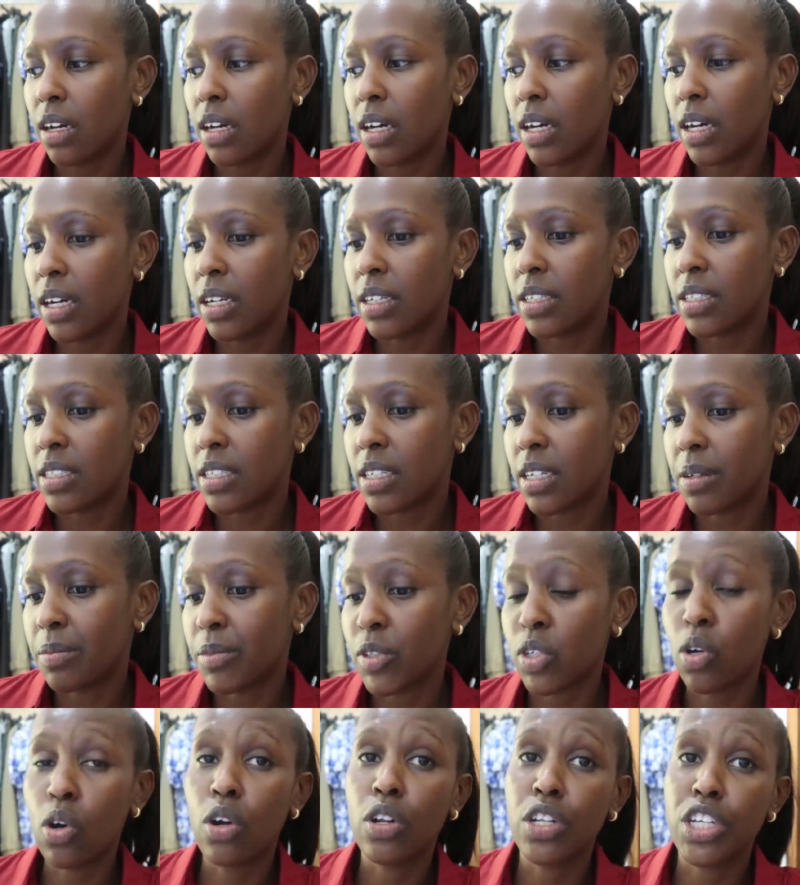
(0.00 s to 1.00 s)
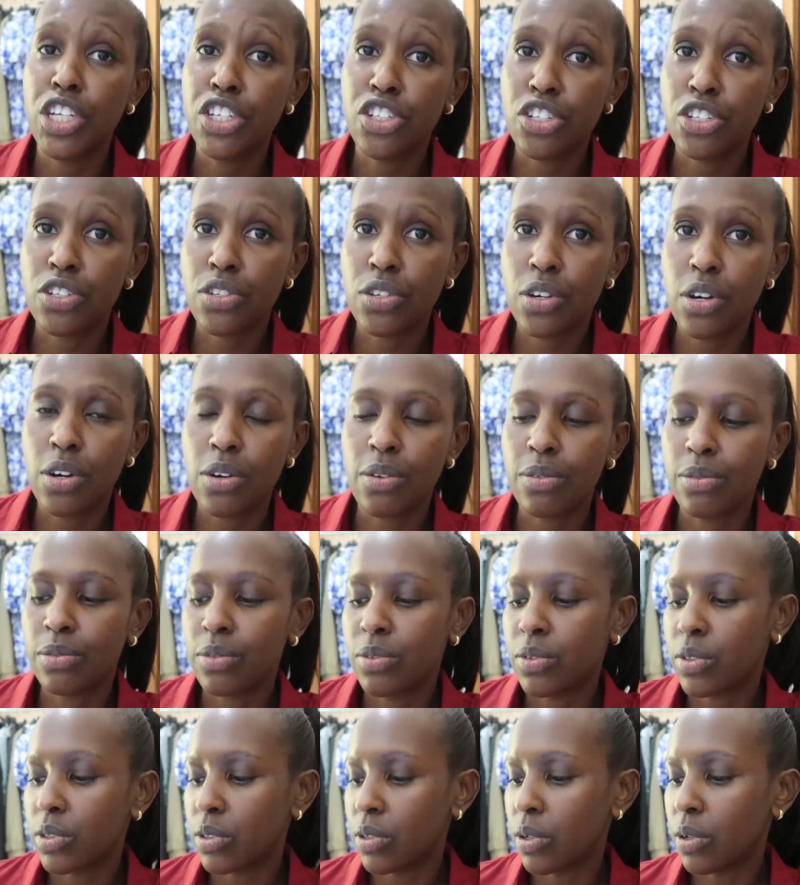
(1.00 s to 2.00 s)
And all engines go.
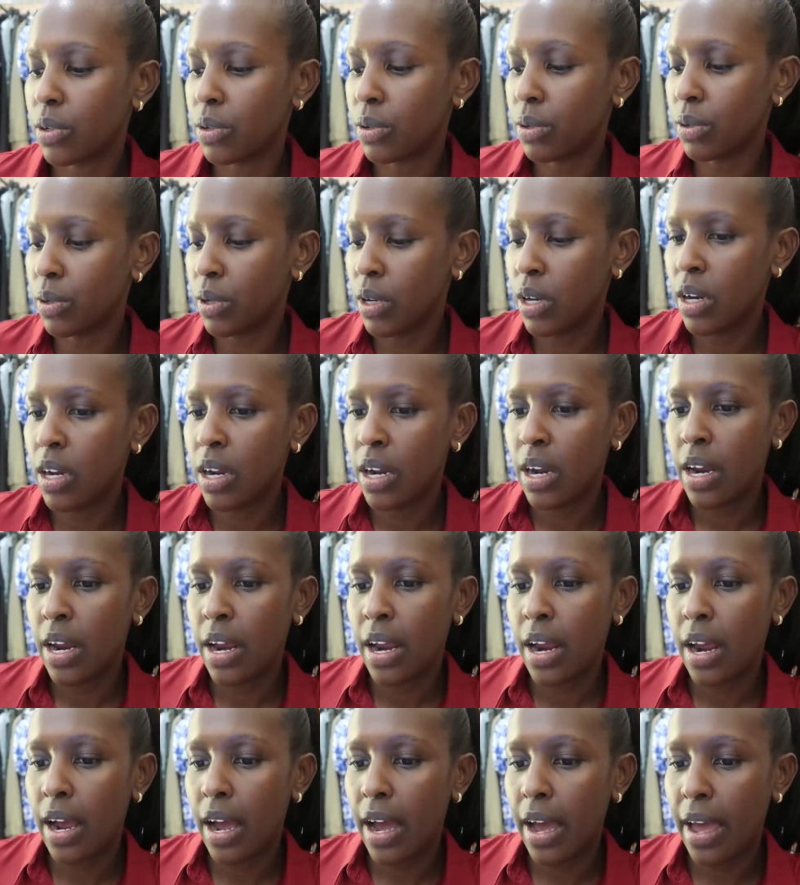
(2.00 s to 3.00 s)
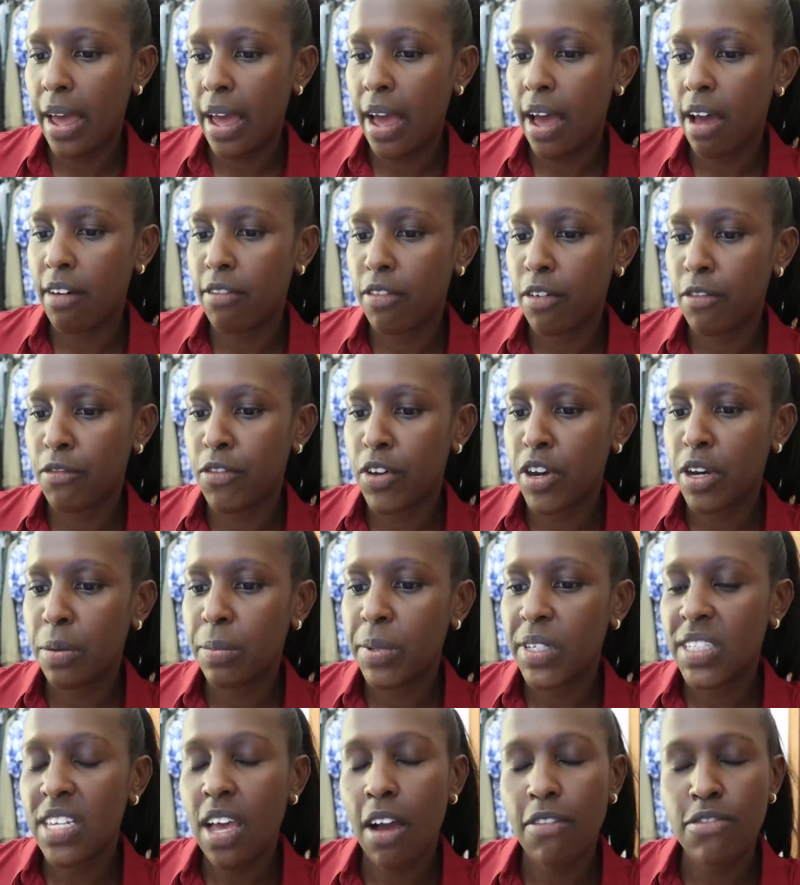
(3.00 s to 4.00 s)
So I have a very
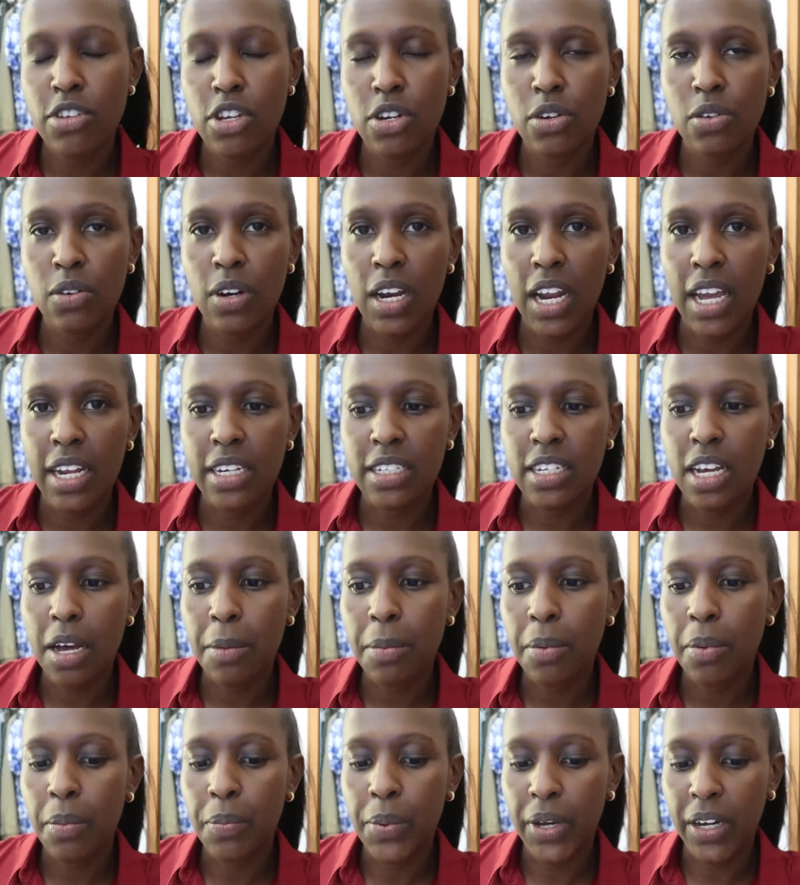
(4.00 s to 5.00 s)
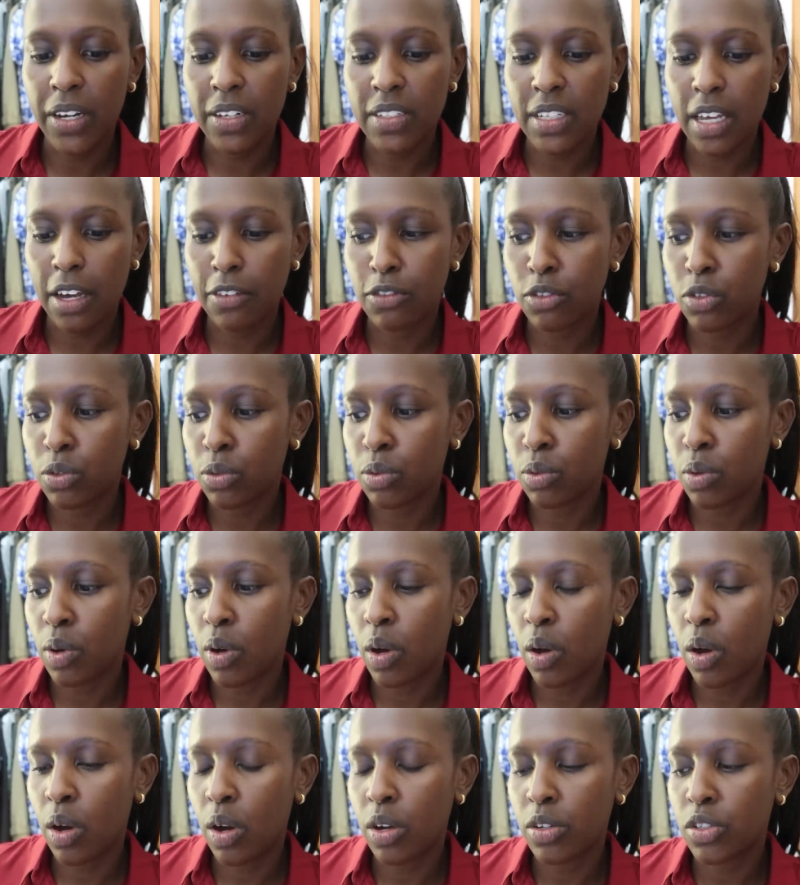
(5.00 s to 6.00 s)
busy afternoon lined up because I have to
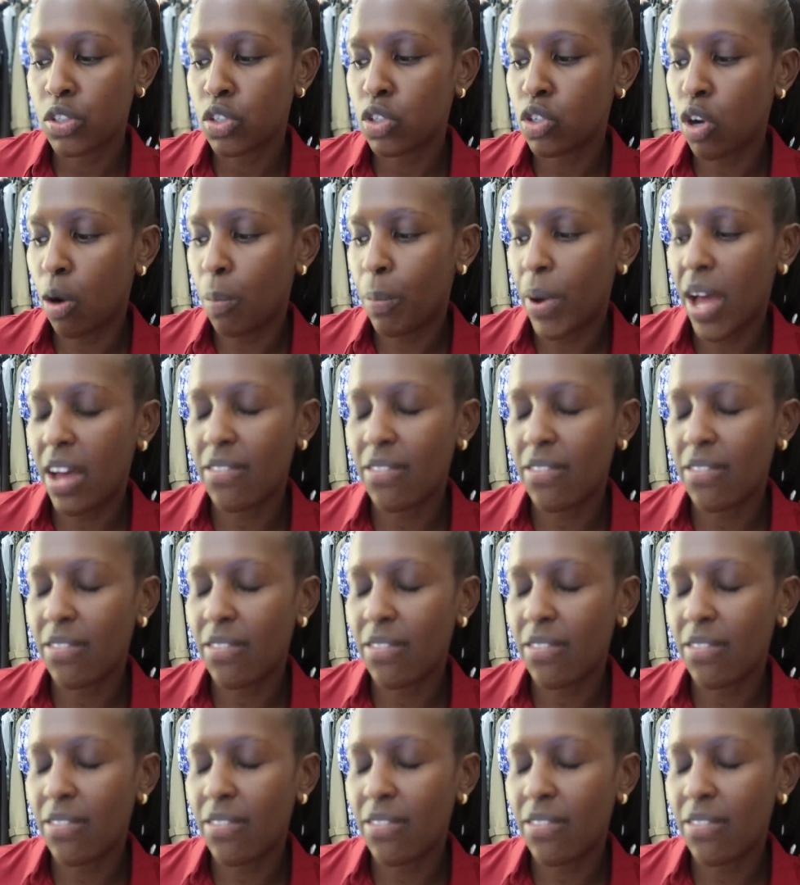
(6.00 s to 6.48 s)
stop.